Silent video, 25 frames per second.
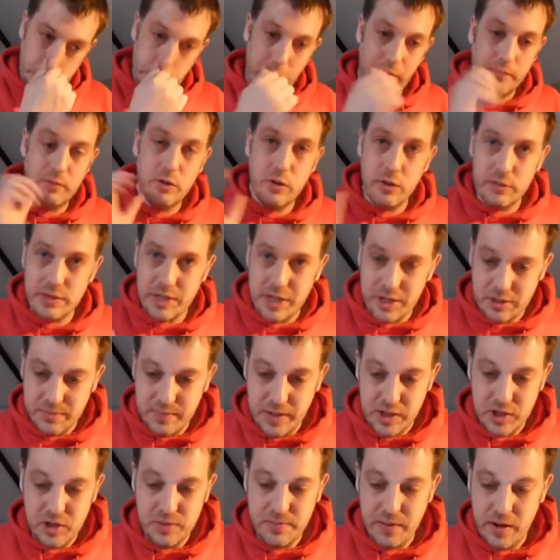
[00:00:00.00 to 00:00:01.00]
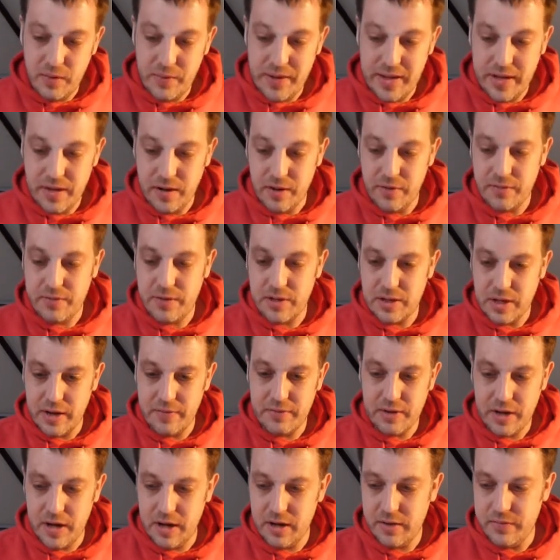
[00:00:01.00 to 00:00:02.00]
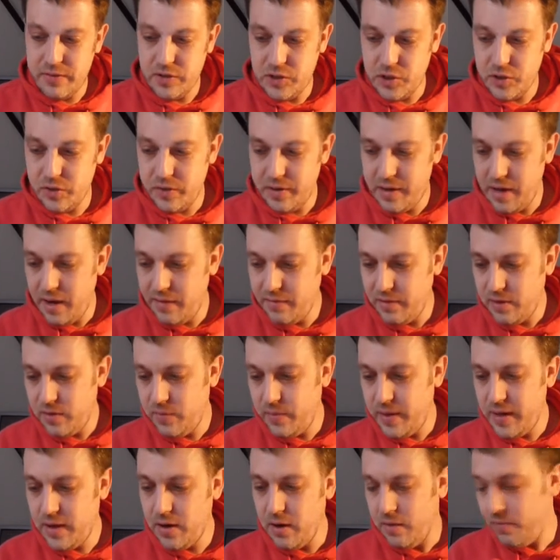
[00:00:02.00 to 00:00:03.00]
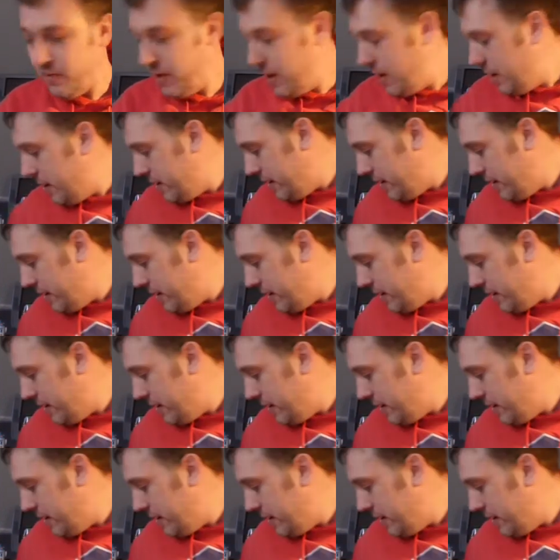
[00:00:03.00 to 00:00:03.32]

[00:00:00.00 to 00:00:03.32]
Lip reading: I've not done as much in my week off because I've kind of enjoyed having the week off.